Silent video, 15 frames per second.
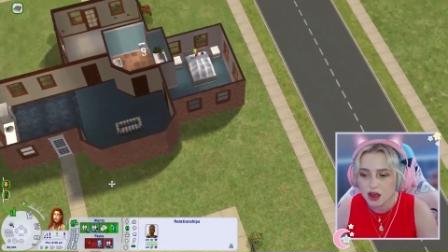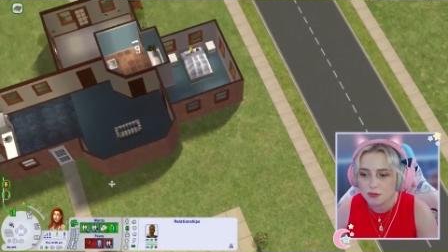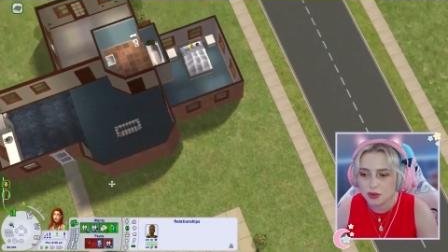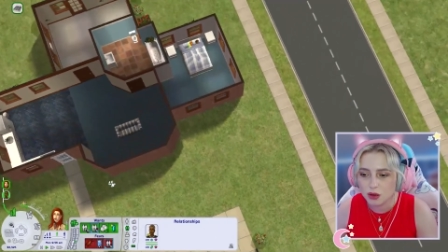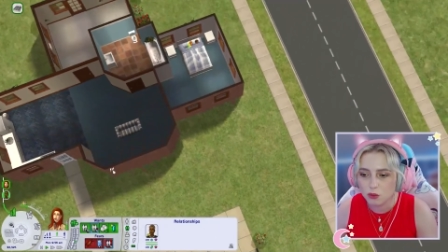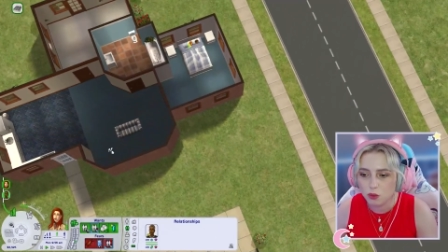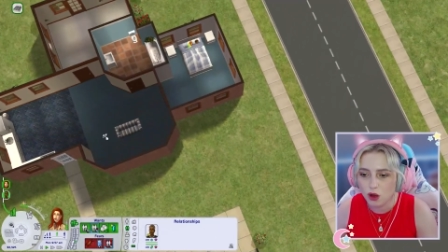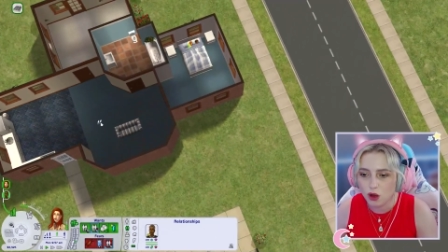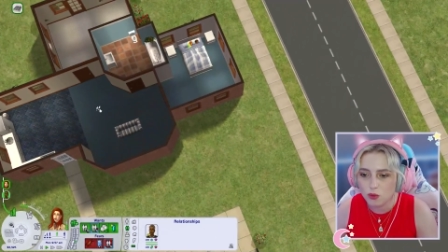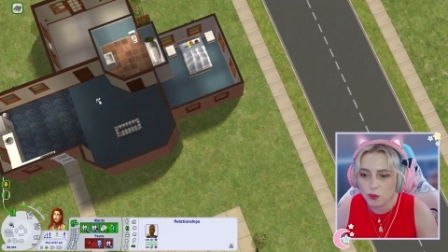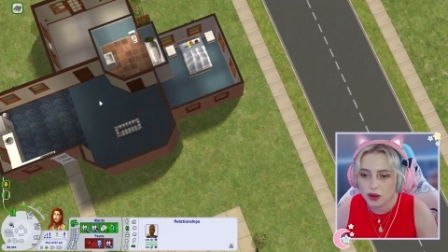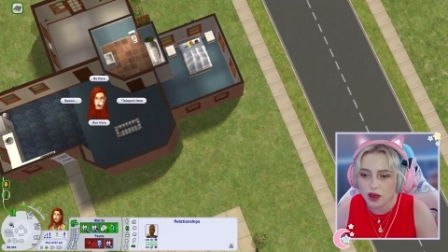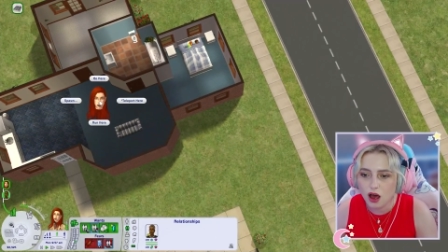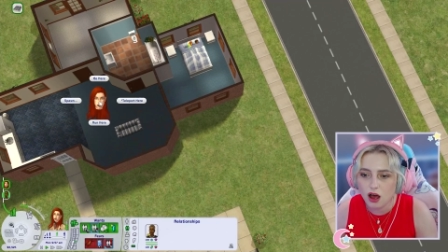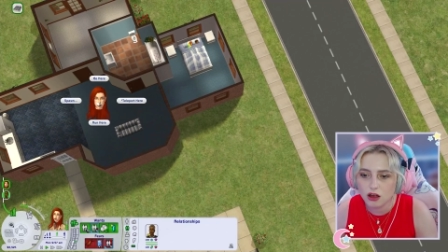But what
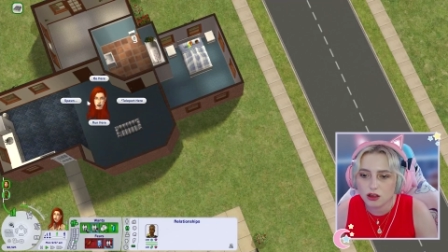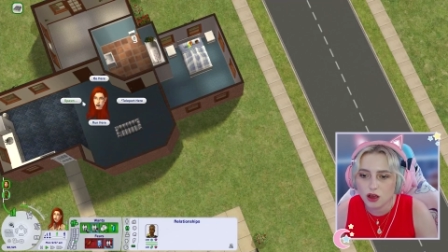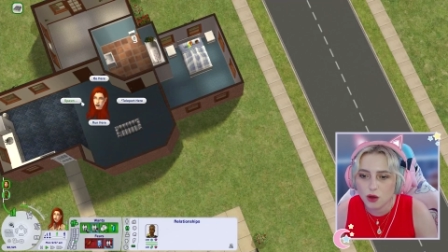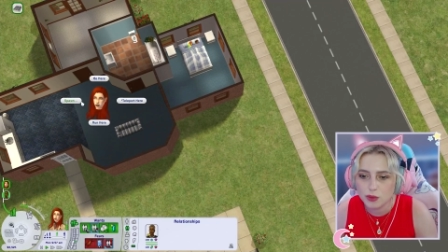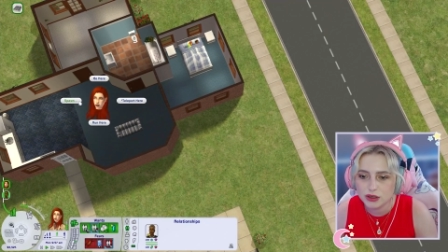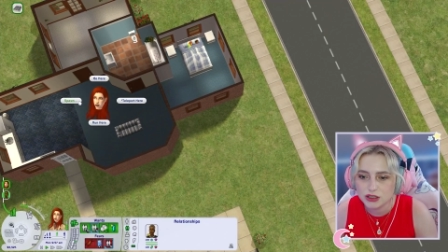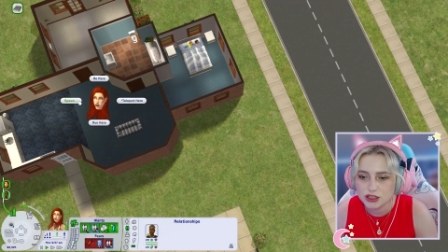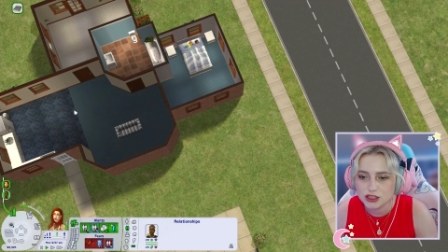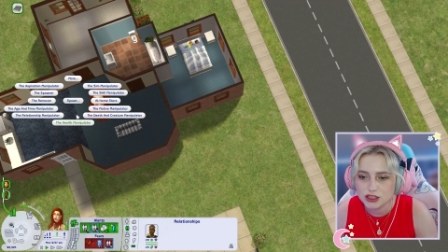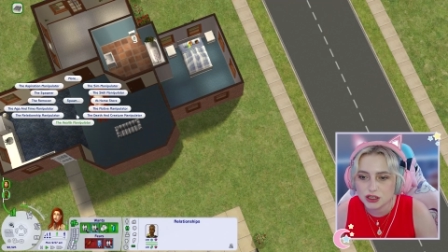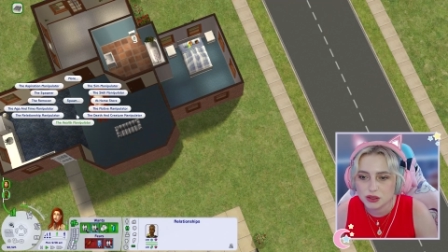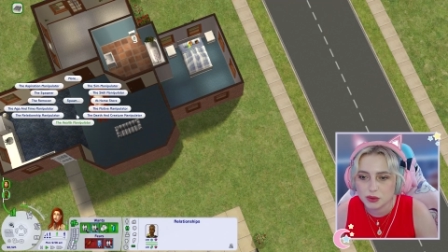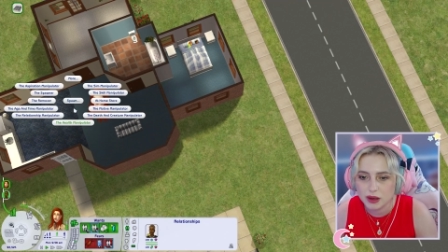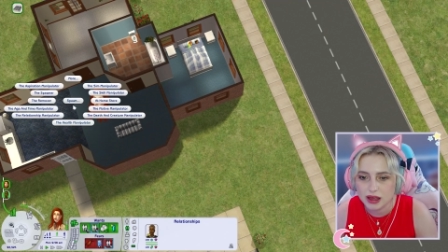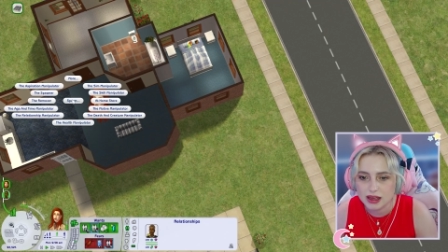we are going to
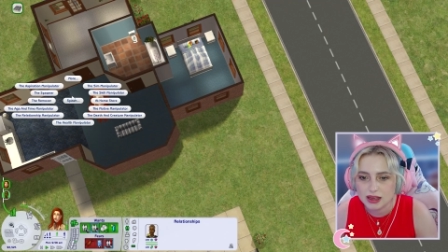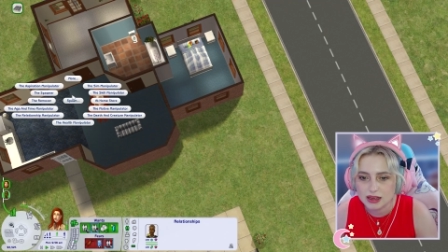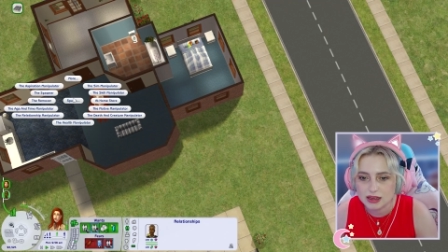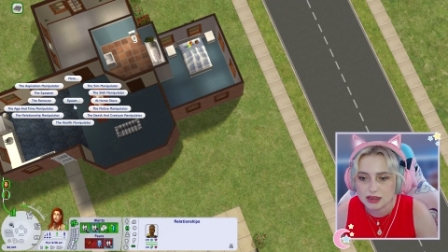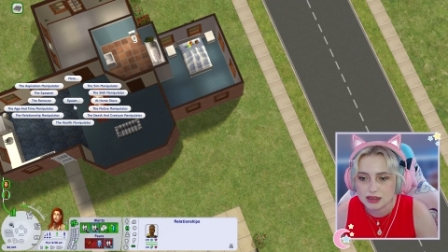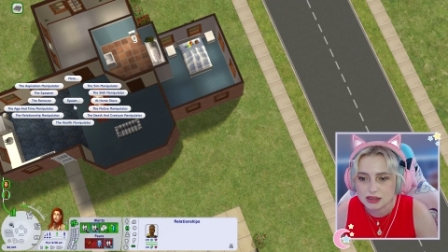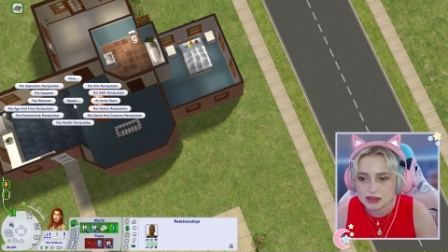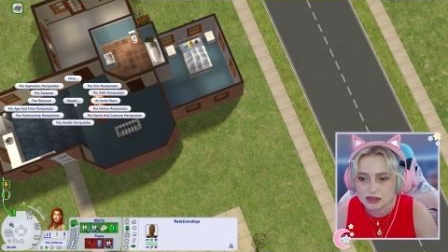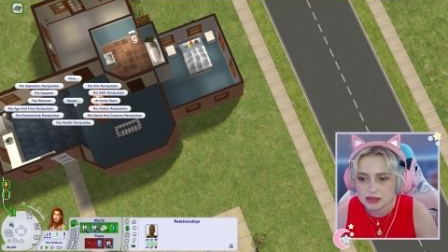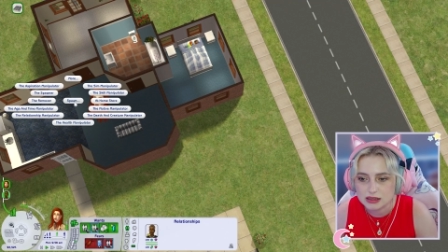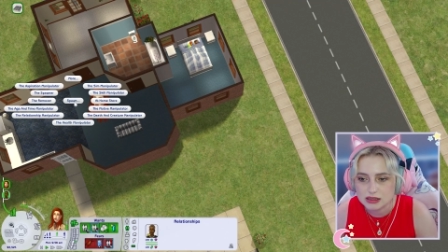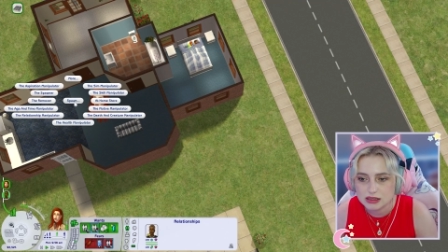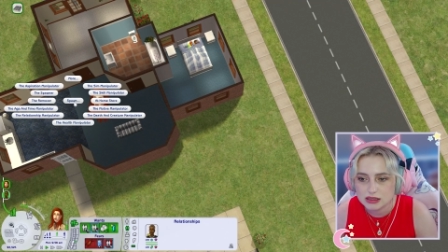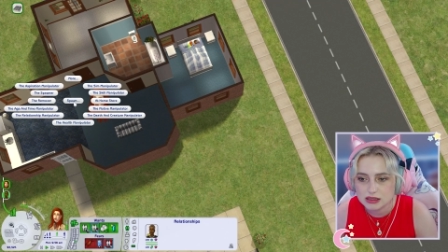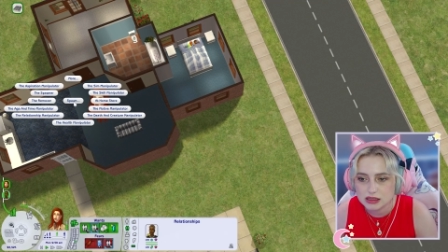do
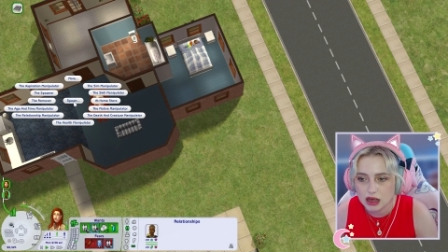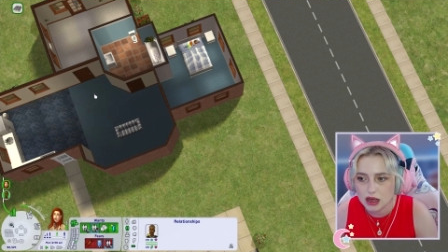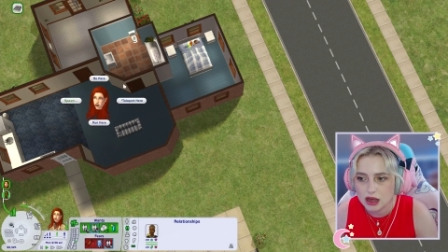is,